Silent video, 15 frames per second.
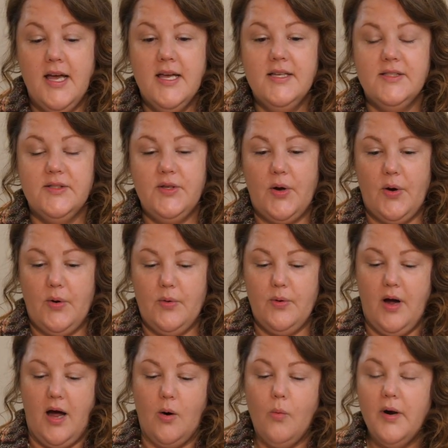So
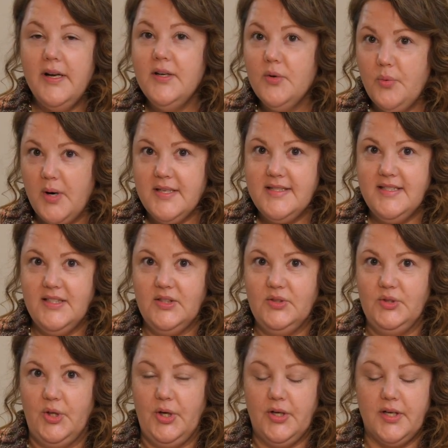I wanted a rustic
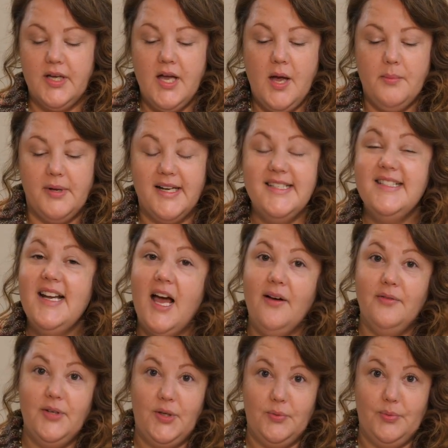look, but I didn't
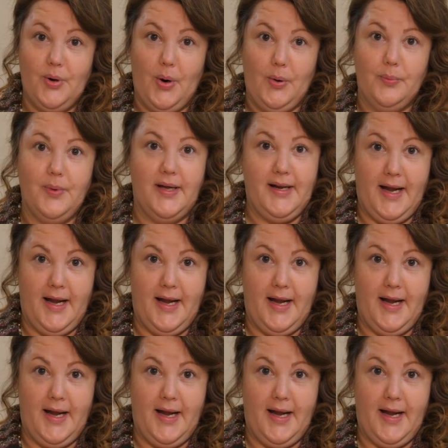have any rope at